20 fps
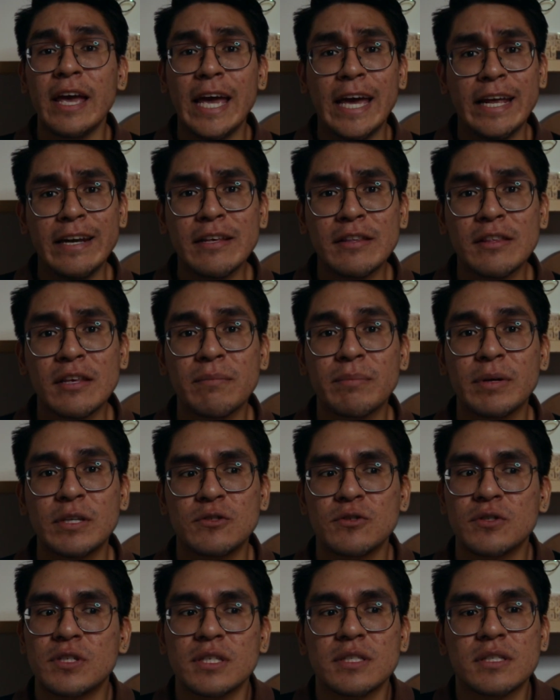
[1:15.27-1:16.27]
anything,
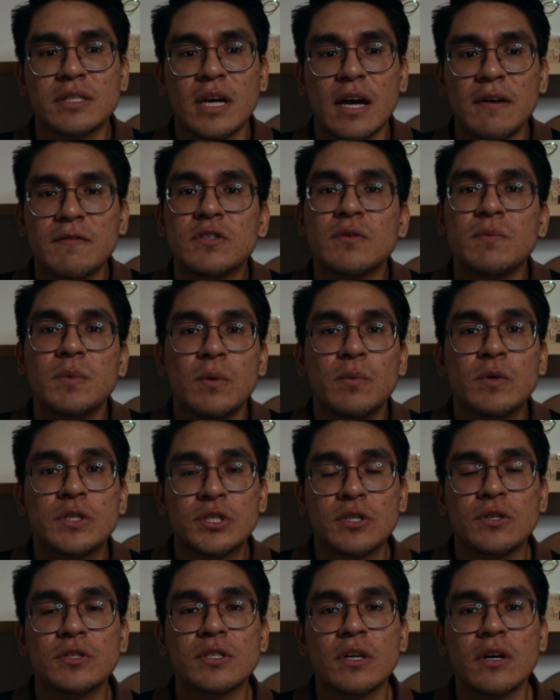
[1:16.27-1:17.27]
but you just have to be with
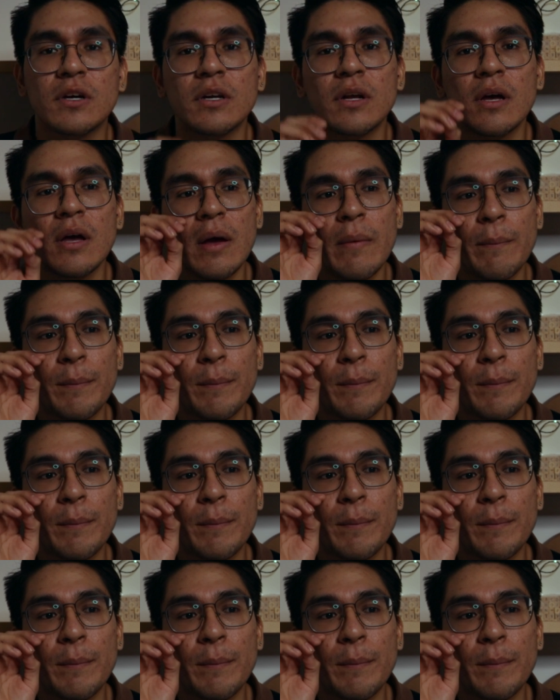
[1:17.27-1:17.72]
shoes on.